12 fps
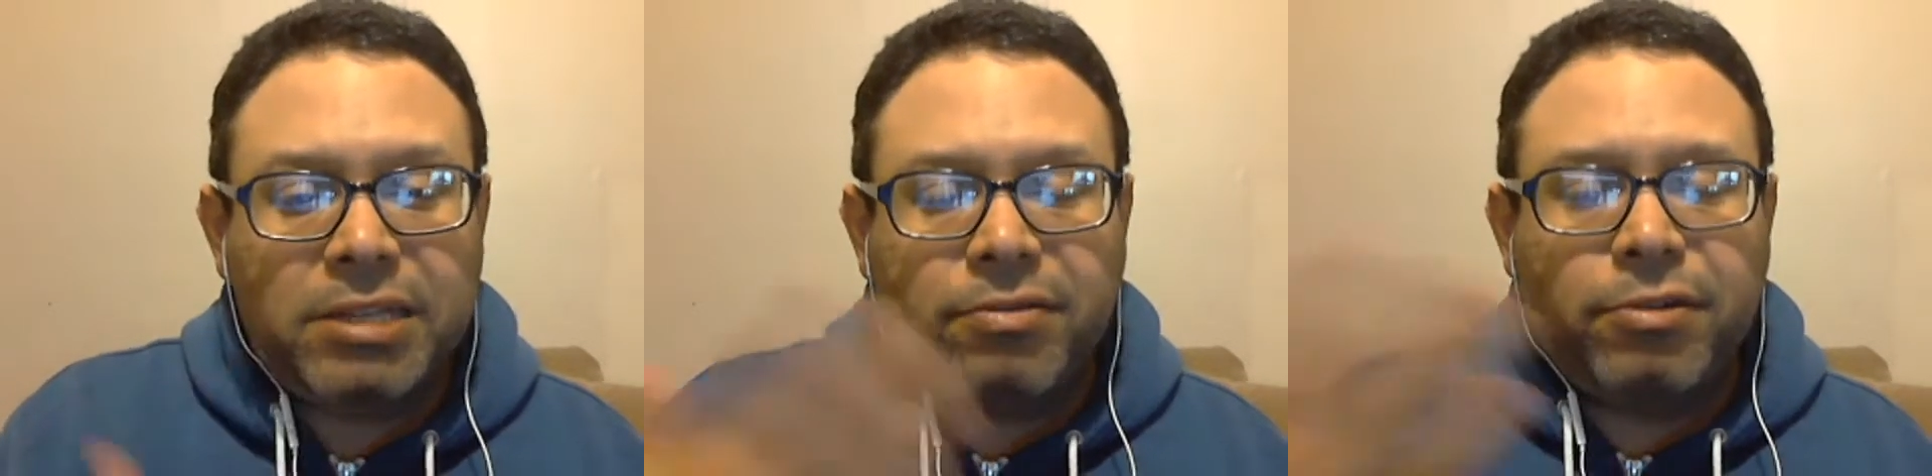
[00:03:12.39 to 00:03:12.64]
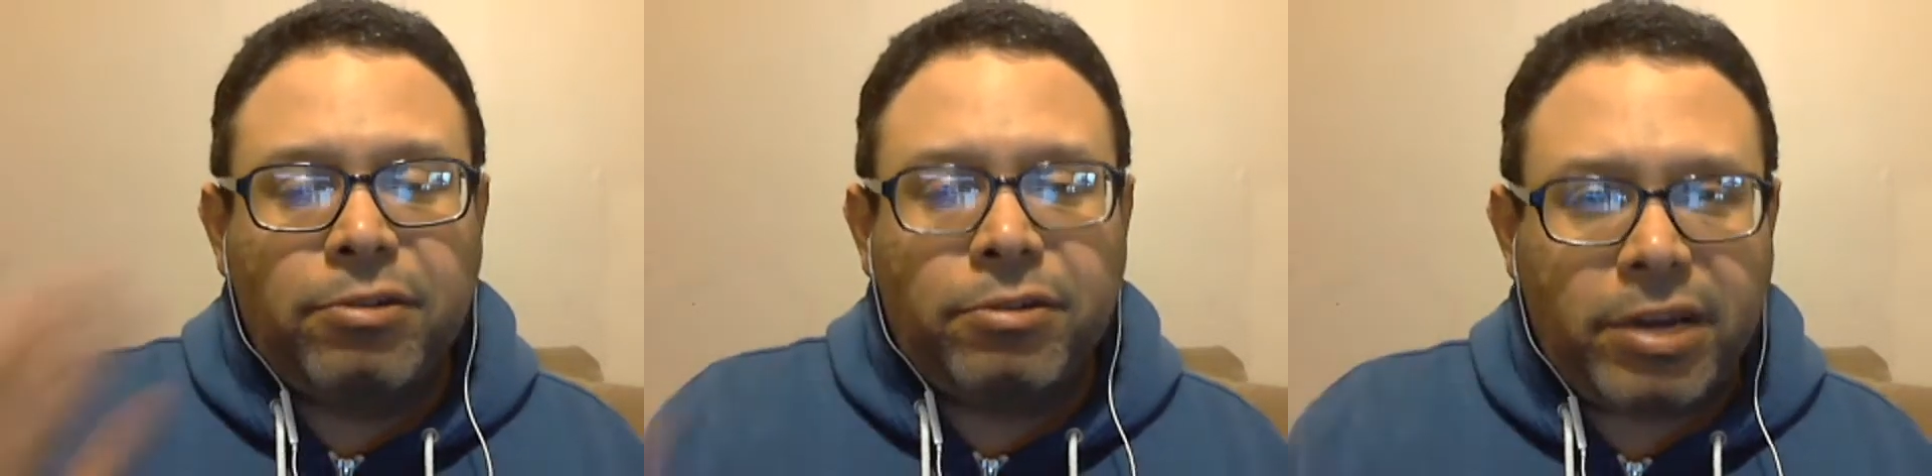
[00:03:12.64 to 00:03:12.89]
the
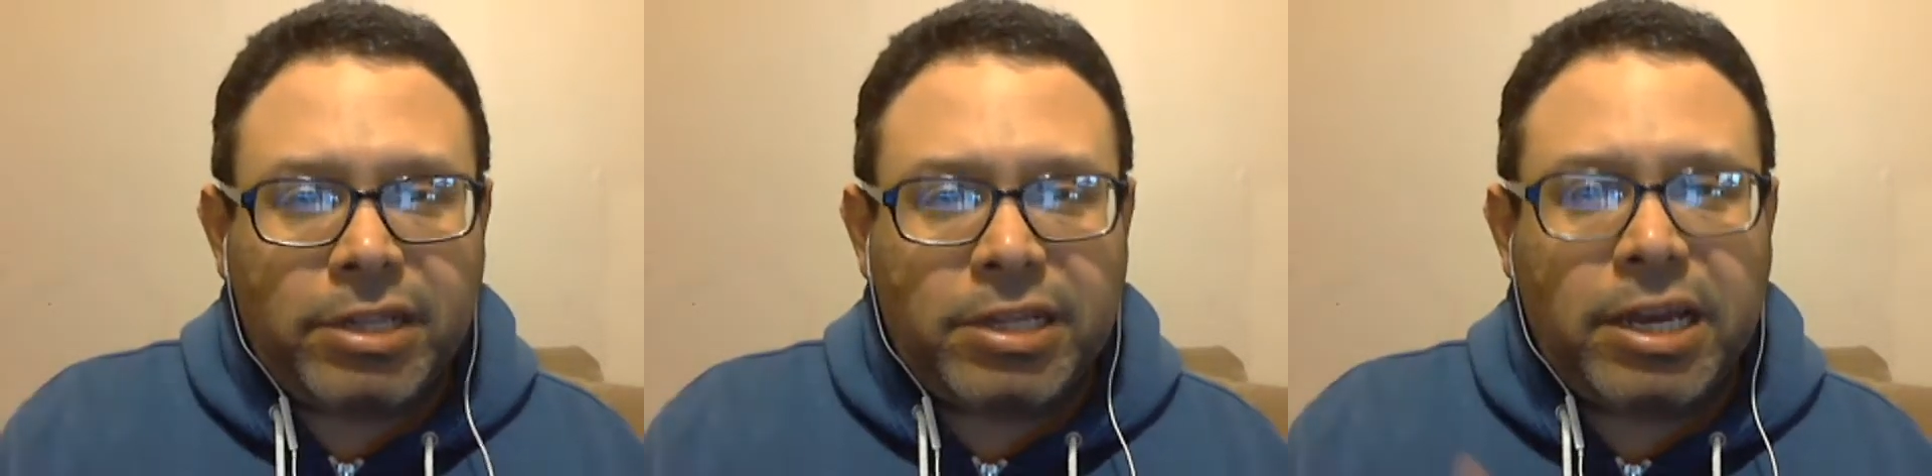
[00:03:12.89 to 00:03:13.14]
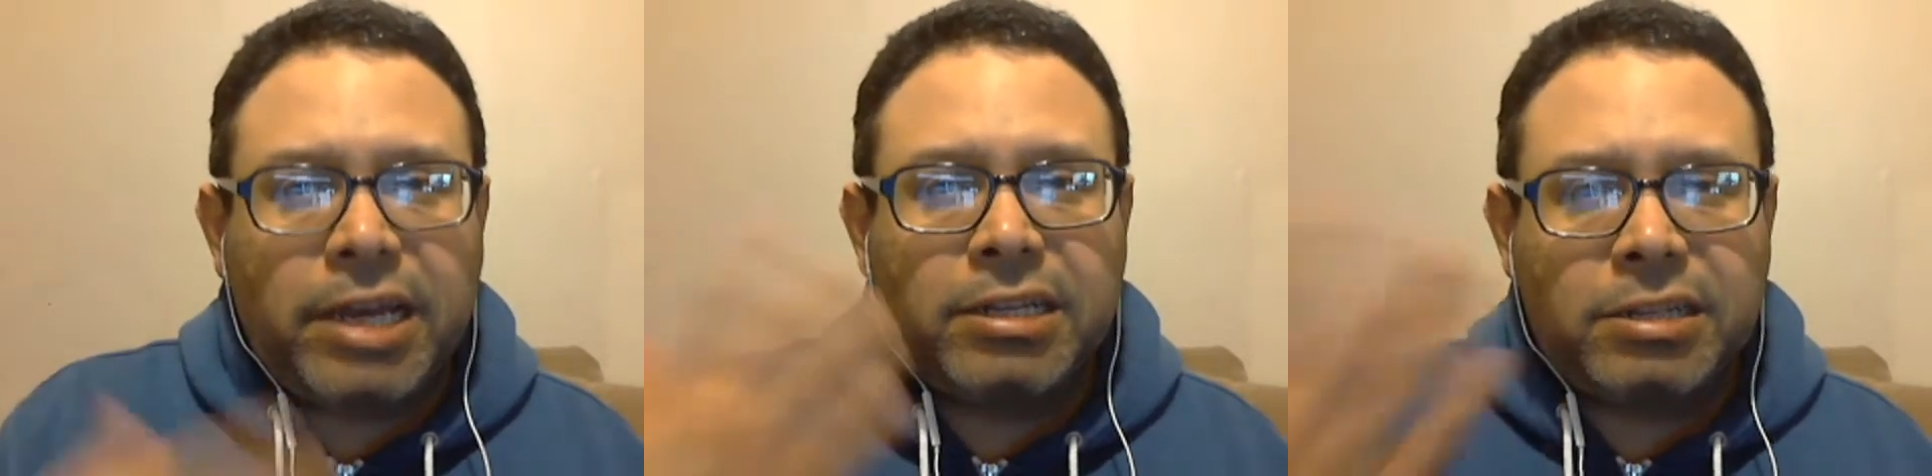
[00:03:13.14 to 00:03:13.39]
Voting Rights
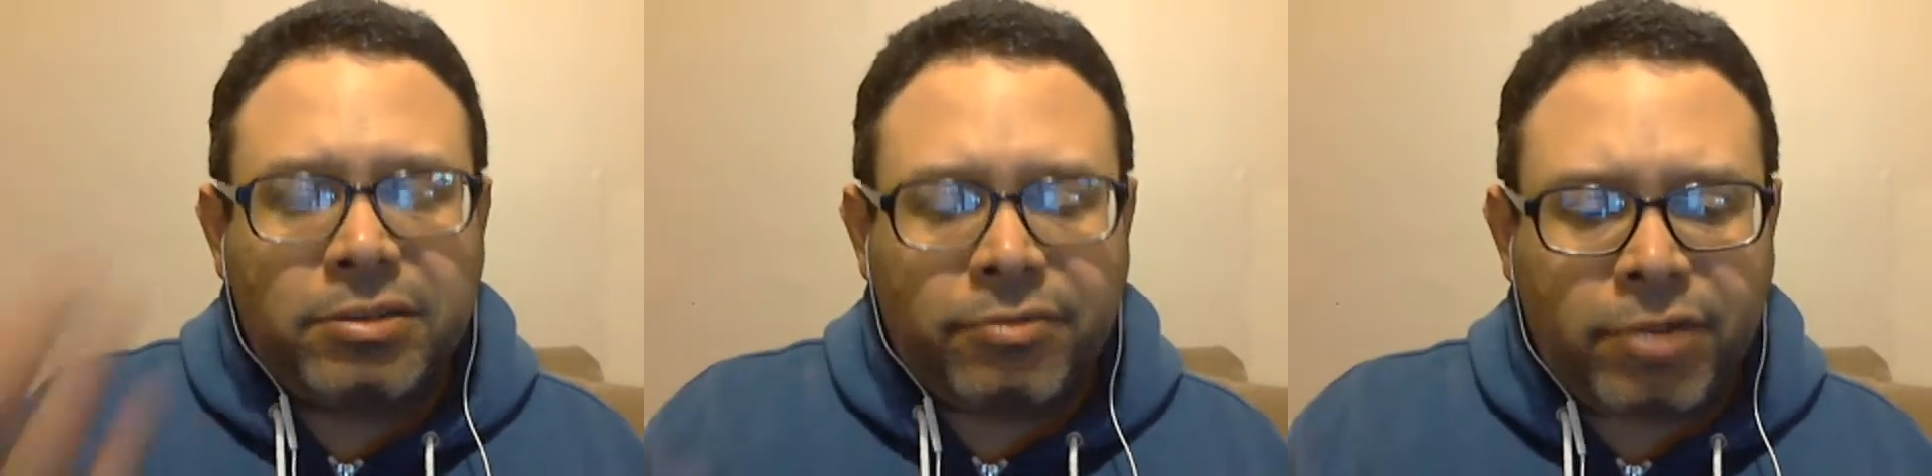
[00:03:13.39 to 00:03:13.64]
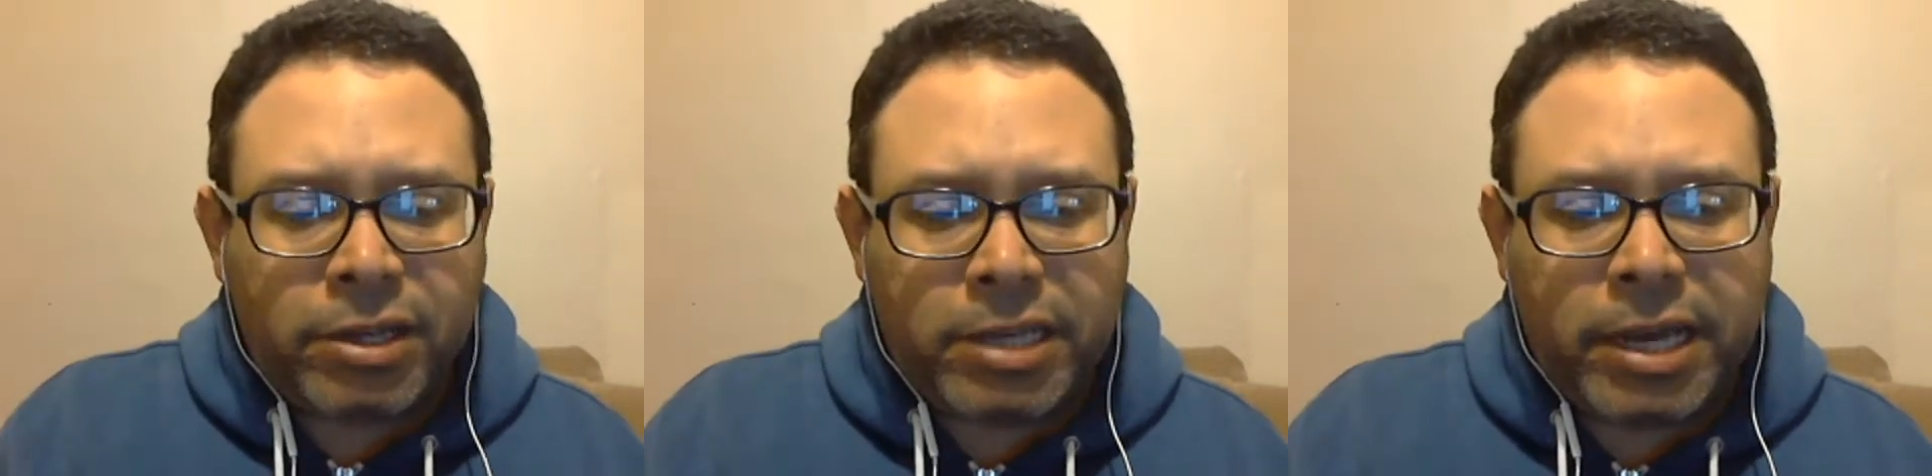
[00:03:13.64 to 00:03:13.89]
Act, the Civil
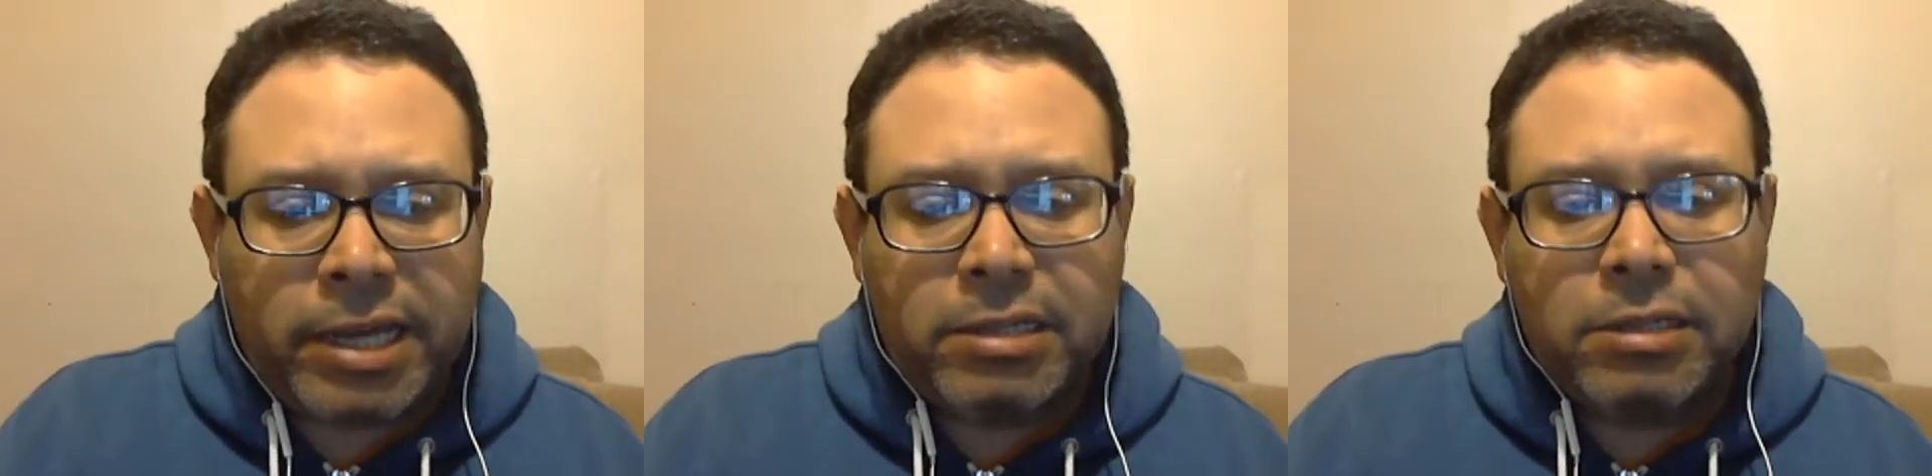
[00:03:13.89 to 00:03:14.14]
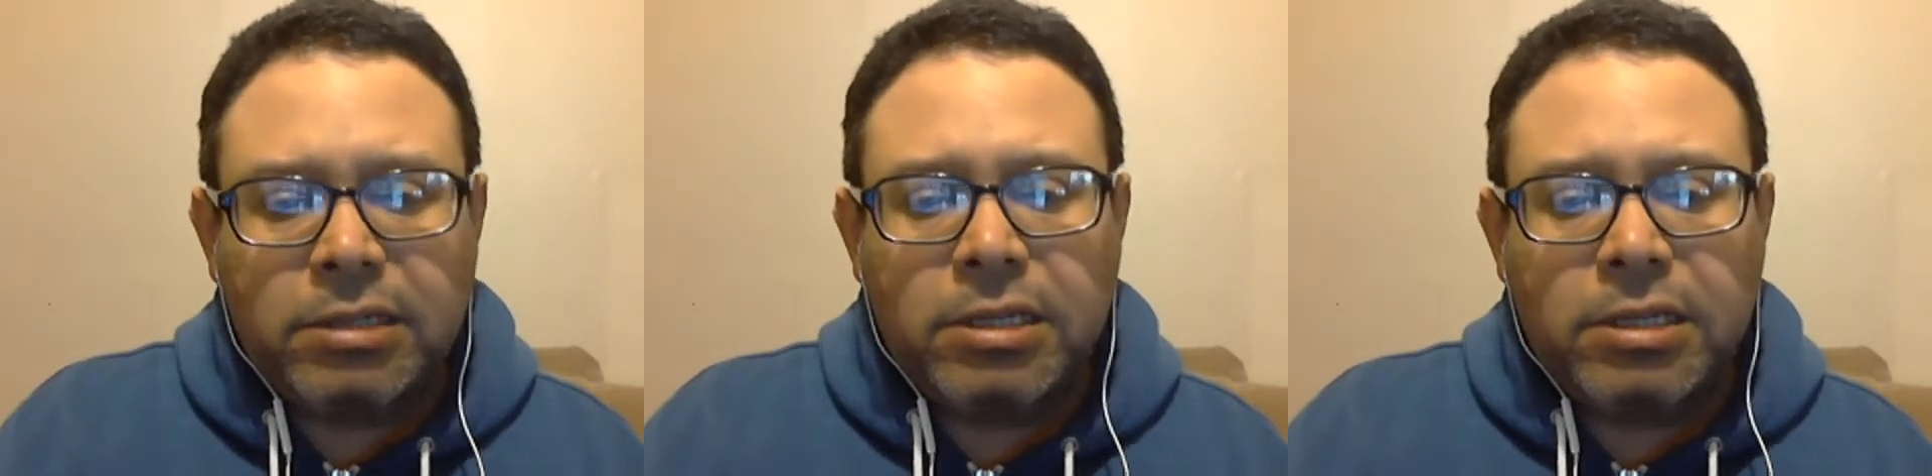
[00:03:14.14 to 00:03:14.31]
Rights Act,